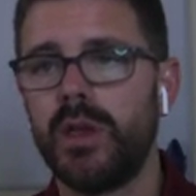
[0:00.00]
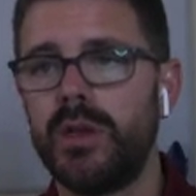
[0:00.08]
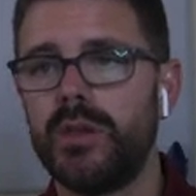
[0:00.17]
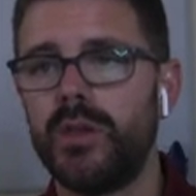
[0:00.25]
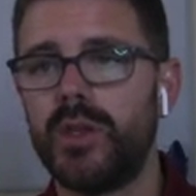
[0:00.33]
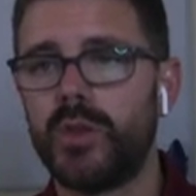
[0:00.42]

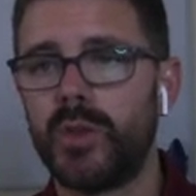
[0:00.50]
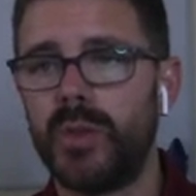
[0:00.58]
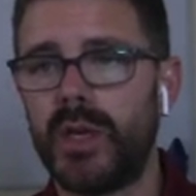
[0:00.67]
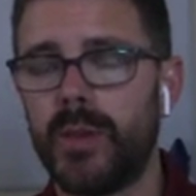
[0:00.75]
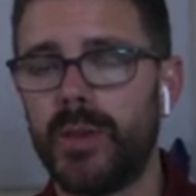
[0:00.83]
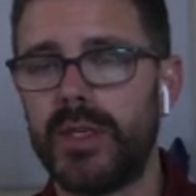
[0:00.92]
So this one
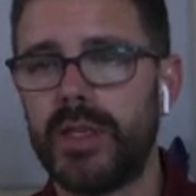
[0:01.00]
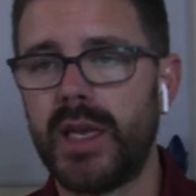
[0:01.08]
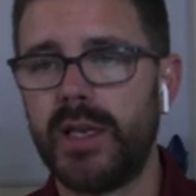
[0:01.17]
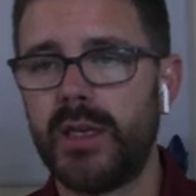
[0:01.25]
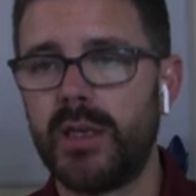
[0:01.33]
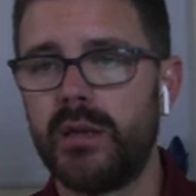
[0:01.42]
becomes a
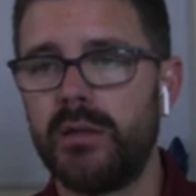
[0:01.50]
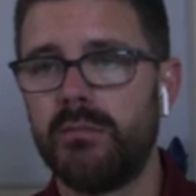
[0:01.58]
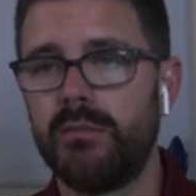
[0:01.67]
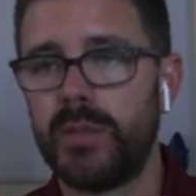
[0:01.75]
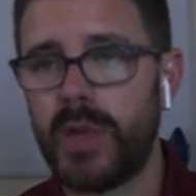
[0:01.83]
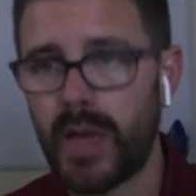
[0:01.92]
10.
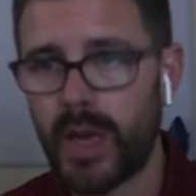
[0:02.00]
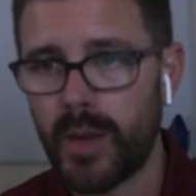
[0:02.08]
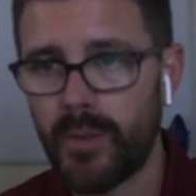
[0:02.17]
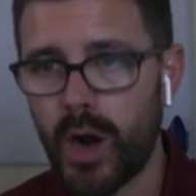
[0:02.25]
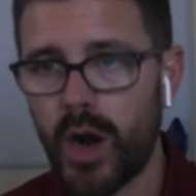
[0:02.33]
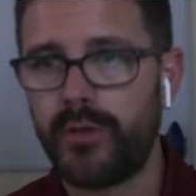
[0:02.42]
And I can
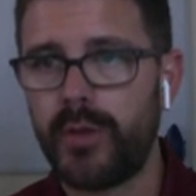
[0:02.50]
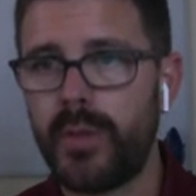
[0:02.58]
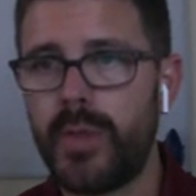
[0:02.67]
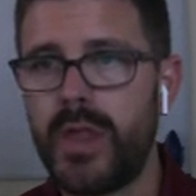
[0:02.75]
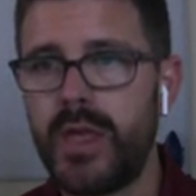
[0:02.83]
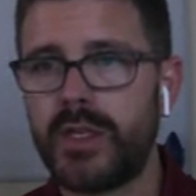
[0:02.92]
borrow
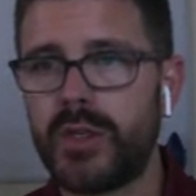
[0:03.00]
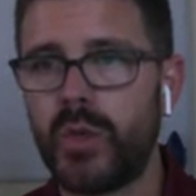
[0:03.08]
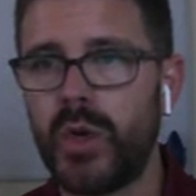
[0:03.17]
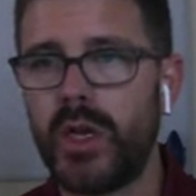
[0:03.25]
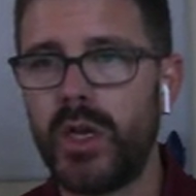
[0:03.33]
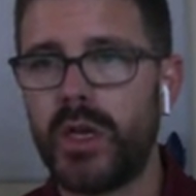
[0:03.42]
from this
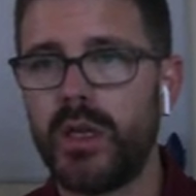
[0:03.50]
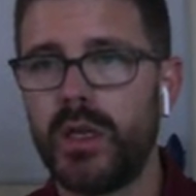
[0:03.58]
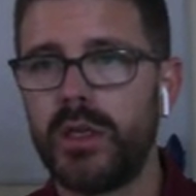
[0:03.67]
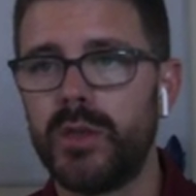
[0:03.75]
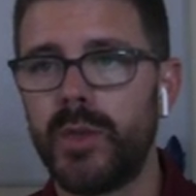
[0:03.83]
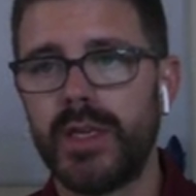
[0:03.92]
one,
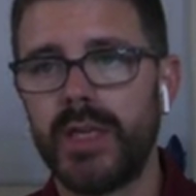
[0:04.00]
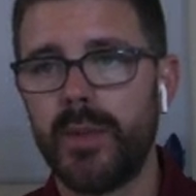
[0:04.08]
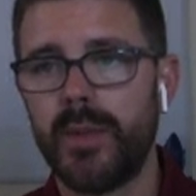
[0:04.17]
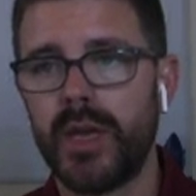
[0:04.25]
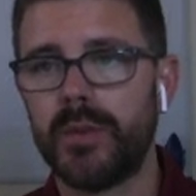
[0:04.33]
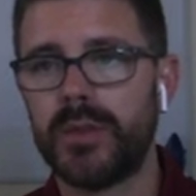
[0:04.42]
so my 10
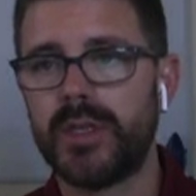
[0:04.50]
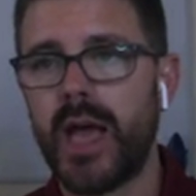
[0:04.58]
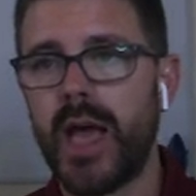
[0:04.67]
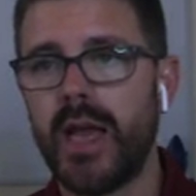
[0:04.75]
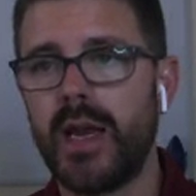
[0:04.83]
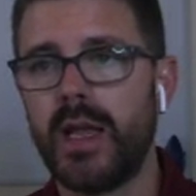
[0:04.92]
becomes a
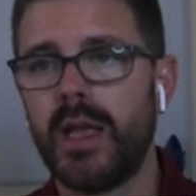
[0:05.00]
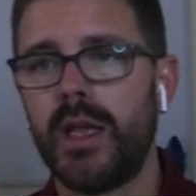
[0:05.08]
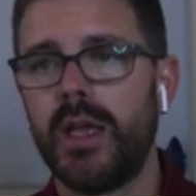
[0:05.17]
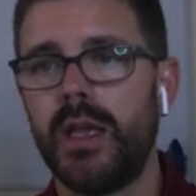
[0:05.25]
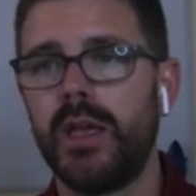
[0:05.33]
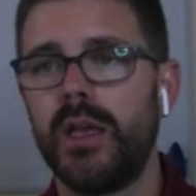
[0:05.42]
9,
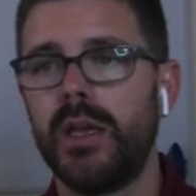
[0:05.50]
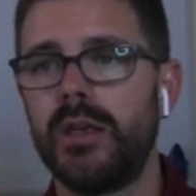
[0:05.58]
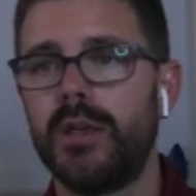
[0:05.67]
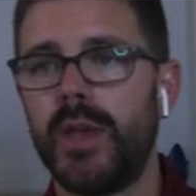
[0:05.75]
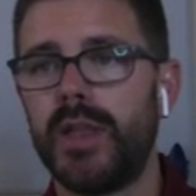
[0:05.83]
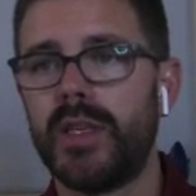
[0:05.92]

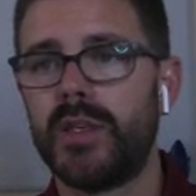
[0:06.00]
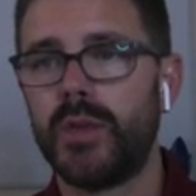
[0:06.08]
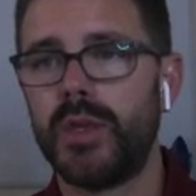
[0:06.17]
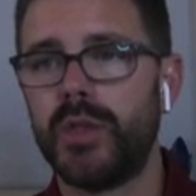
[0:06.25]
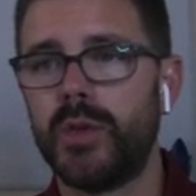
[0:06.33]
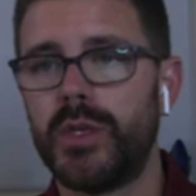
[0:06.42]
to make this one
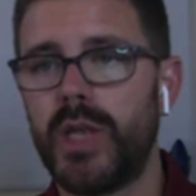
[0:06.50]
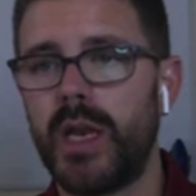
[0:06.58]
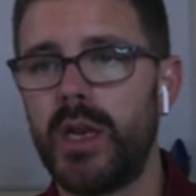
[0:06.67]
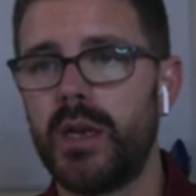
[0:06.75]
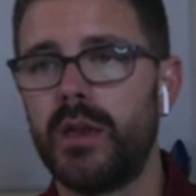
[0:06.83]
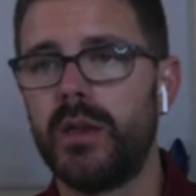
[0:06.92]
into a
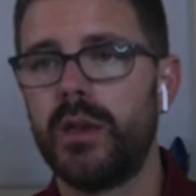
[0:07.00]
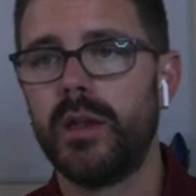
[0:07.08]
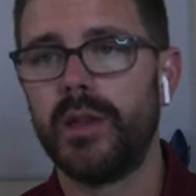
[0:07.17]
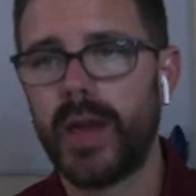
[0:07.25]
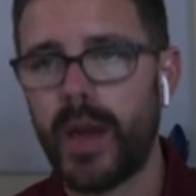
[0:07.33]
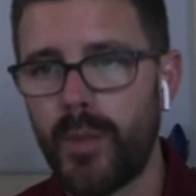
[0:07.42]
10. And
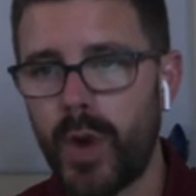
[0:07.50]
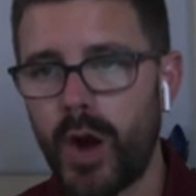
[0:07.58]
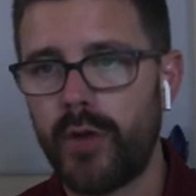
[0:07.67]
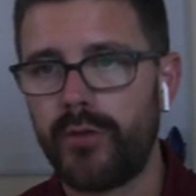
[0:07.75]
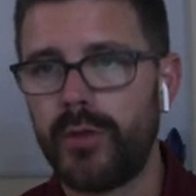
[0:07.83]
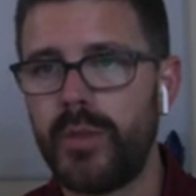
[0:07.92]
then I can
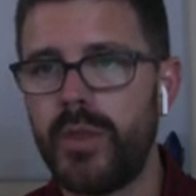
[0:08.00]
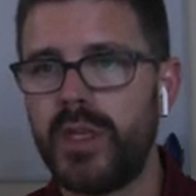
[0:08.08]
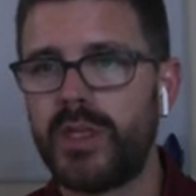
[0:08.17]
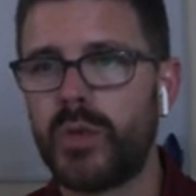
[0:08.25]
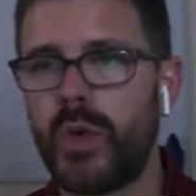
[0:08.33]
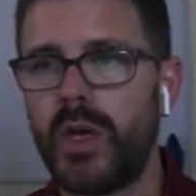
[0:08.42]
borrow from
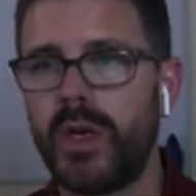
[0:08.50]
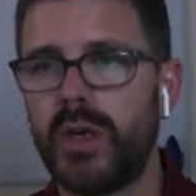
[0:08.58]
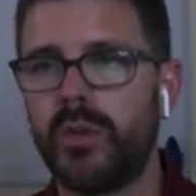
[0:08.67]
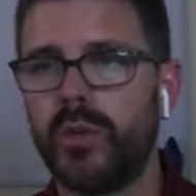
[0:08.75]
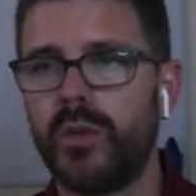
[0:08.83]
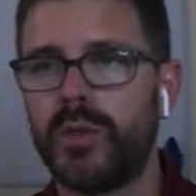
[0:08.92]
this one,
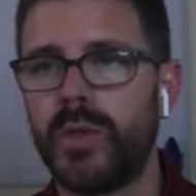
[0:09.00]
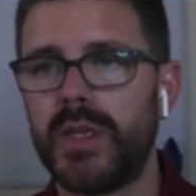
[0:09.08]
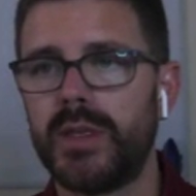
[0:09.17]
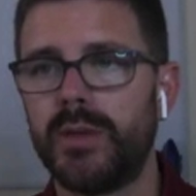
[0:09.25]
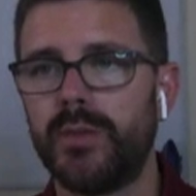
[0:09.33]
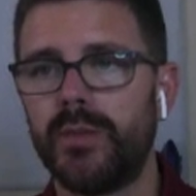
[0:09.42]
which
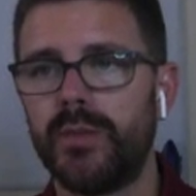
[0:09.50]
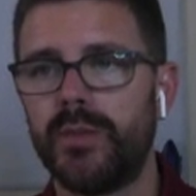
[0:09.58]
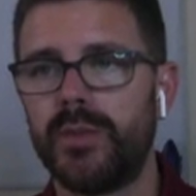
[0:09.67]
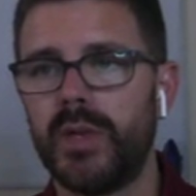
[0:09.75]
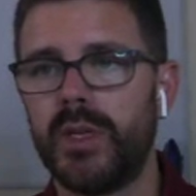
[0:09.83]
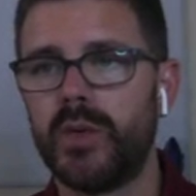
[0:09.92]
makes it
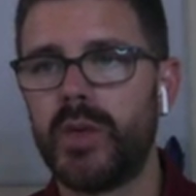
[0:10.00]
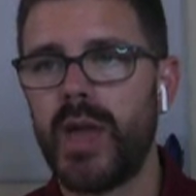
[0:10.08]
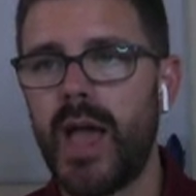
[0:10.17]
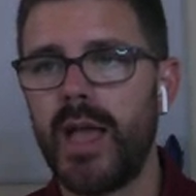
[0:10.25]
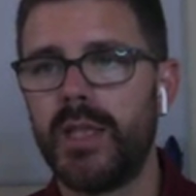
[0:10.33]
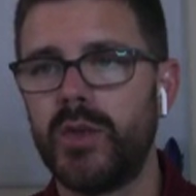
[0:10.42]
into a
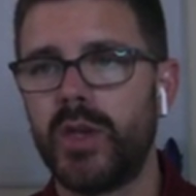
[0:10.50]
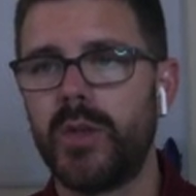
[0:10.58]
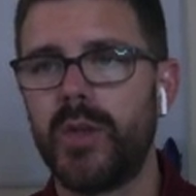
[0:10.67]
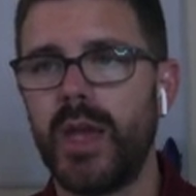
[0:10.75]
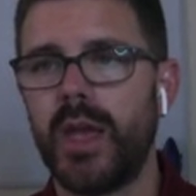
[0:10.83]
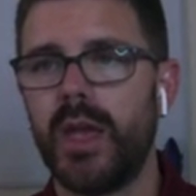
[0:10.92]
9, so I can
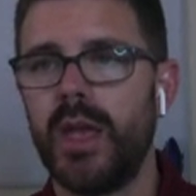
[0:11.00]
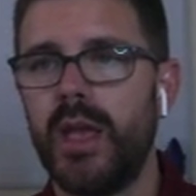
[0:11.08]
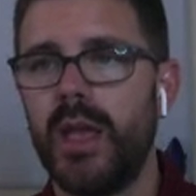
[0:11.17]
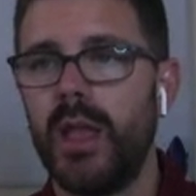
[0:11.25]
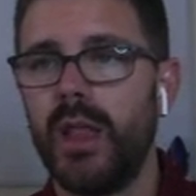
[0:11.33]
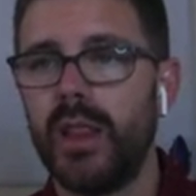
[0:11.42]
make
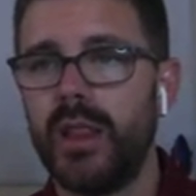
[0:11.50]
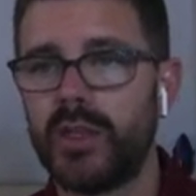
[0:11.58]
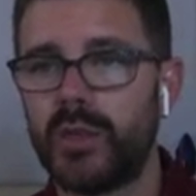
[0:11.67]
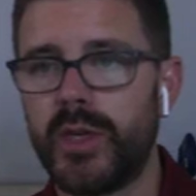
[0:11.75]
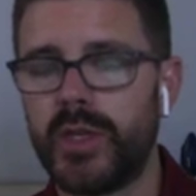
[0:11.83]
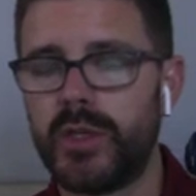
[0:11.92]
this
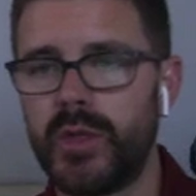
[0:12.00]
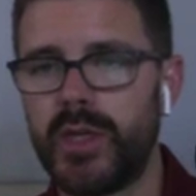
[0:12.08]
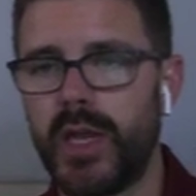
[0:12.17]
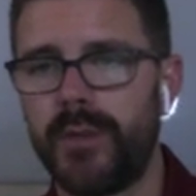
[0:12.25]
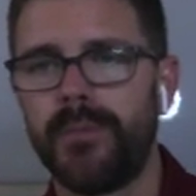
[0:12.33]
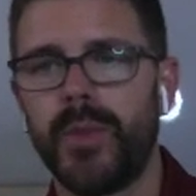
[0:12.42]
one into a
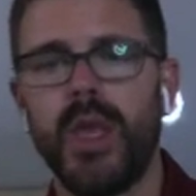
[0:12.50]
10.